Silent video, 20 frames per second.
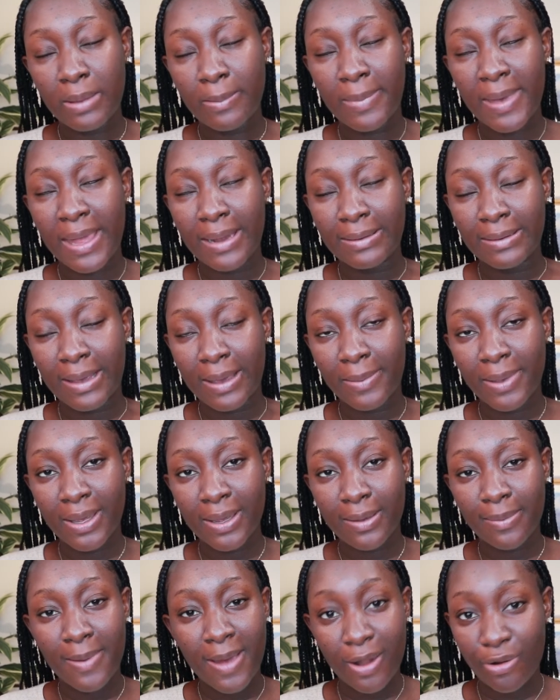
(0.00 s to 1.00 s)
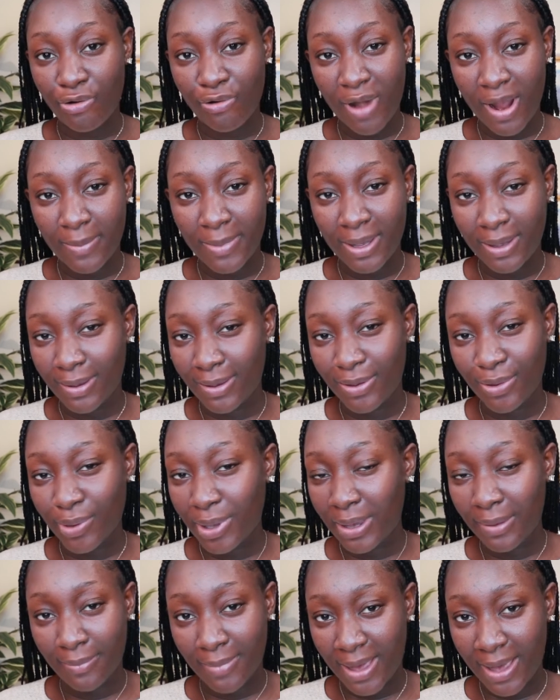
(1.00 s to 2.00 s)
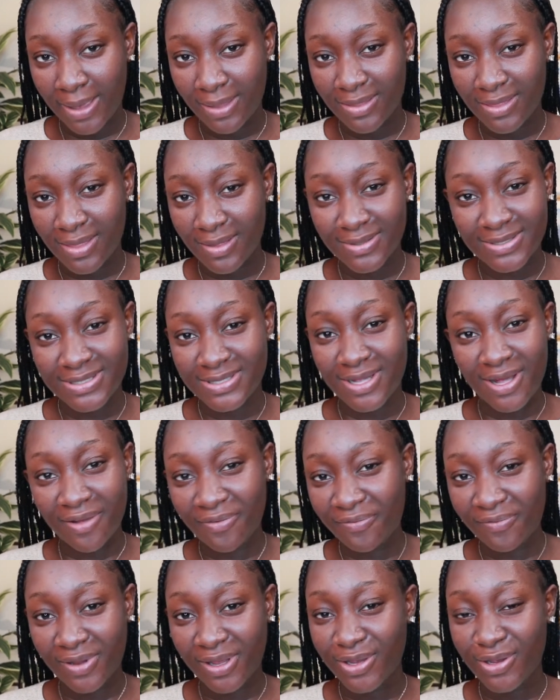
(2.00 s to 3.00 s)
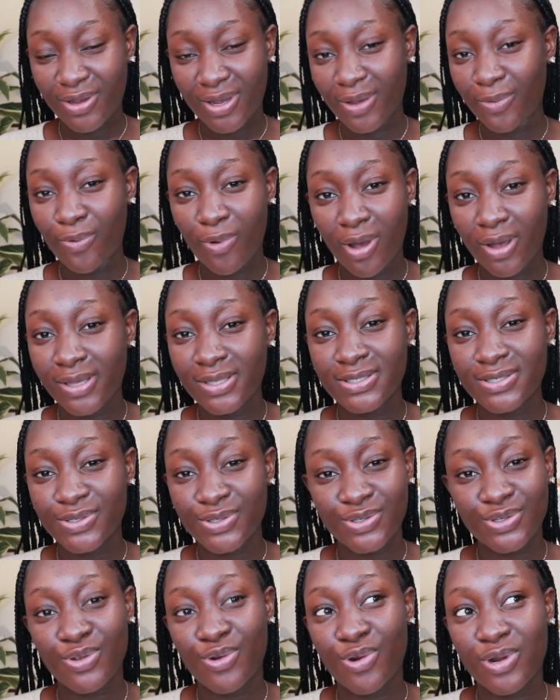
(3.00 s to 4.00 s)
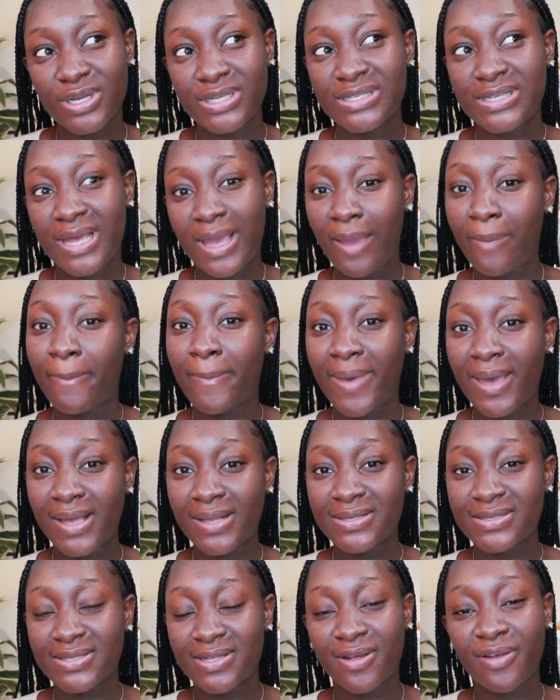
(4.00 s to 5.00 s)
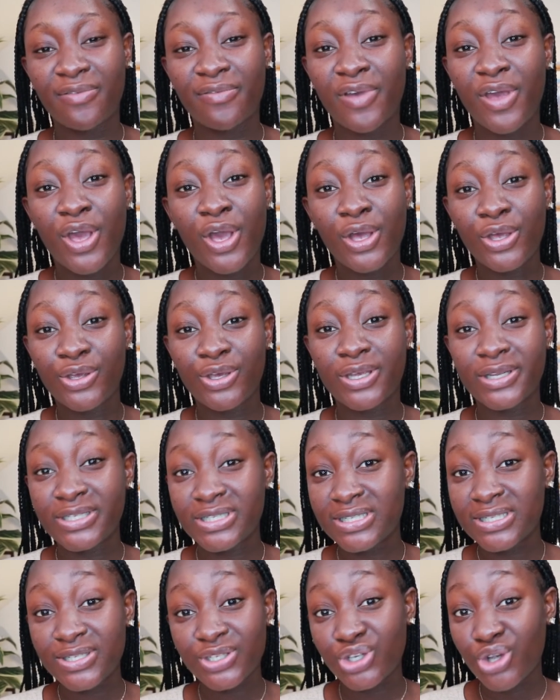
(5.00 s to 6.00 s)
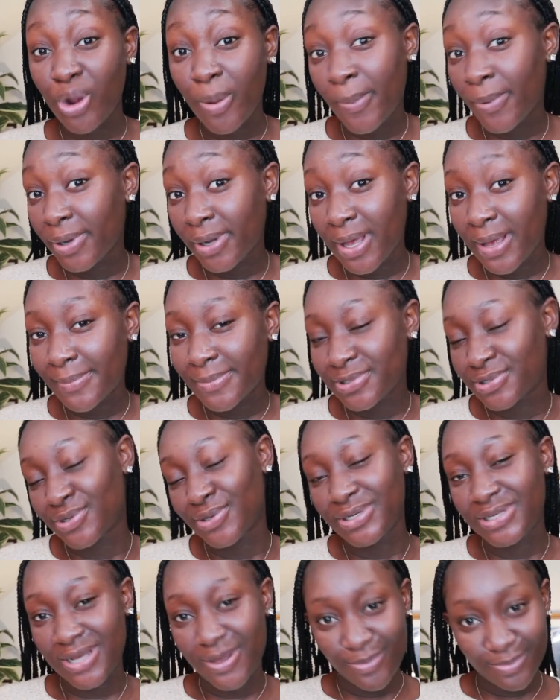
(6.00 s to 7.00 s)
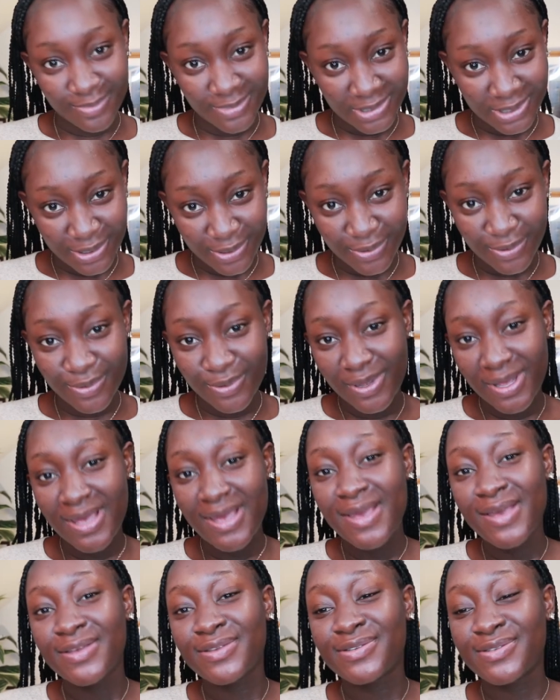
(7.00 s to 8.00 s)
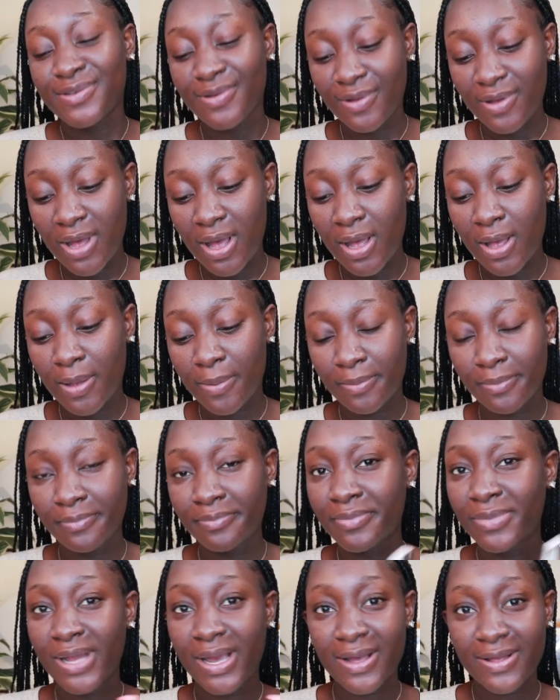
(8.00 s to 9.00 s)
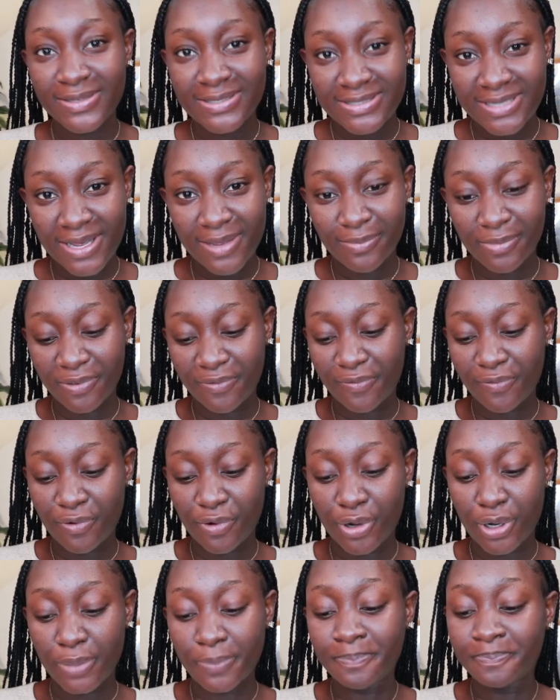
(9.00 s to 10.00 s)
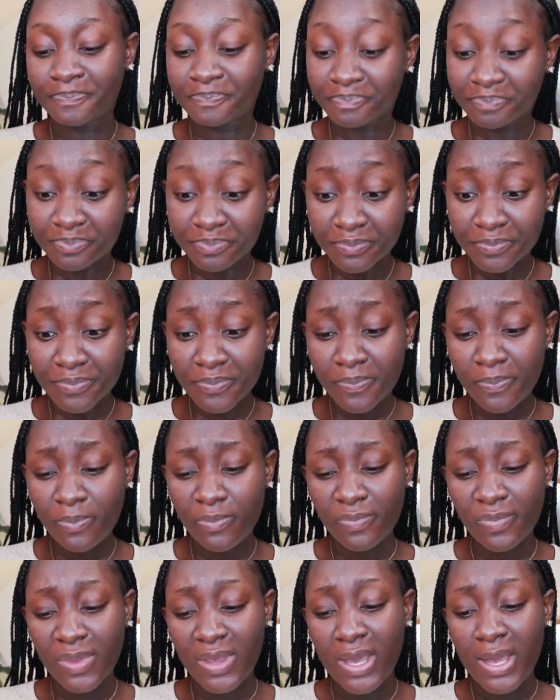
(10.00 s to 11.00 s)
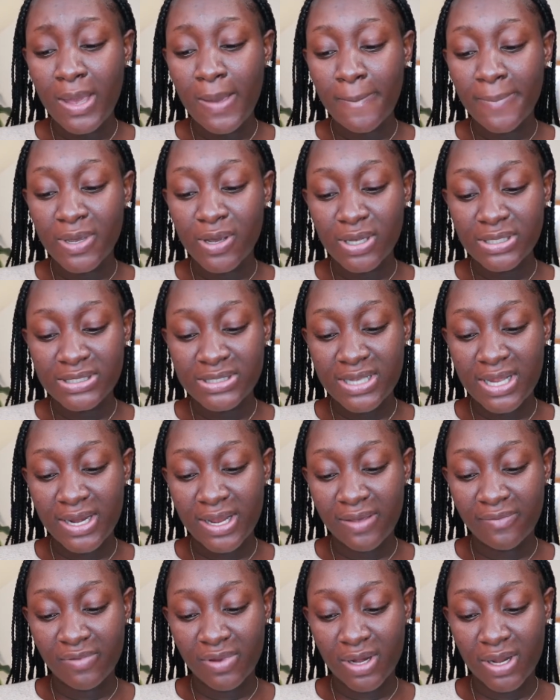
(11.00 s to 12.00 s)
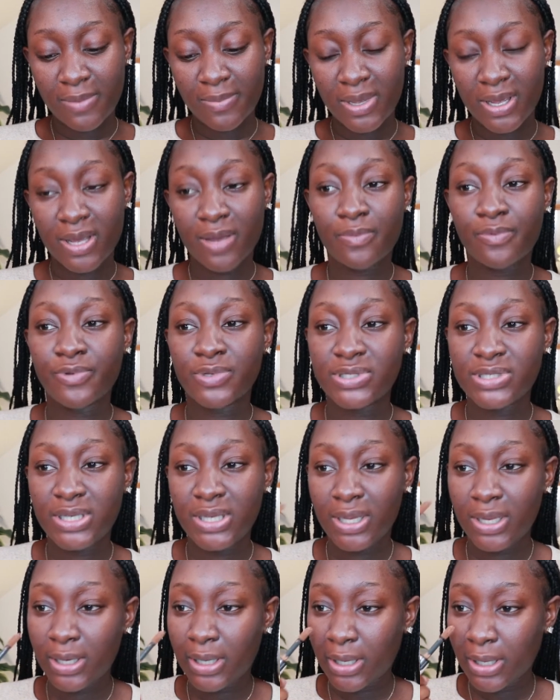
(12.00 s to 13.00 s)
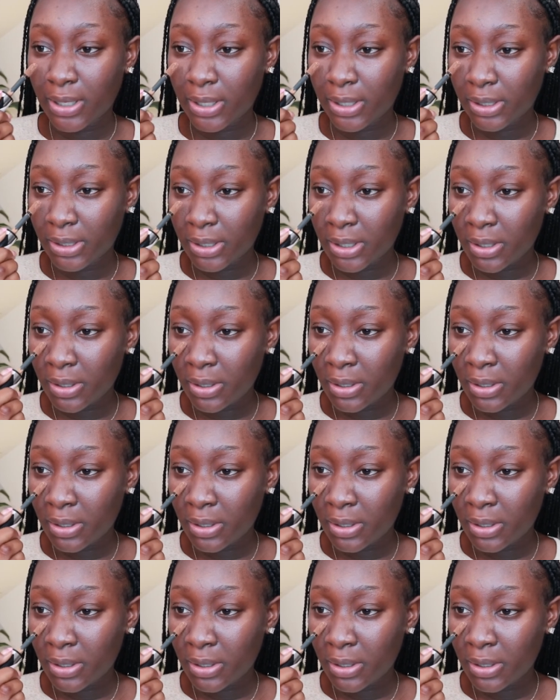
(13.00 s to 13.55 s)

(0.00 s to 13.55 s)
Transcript: panoramic, you can buy stuff, like you can walk into stores and buy stuff, you can just shop on Amazon down below. So like I was saying before, because it's an everyday makeup routine, and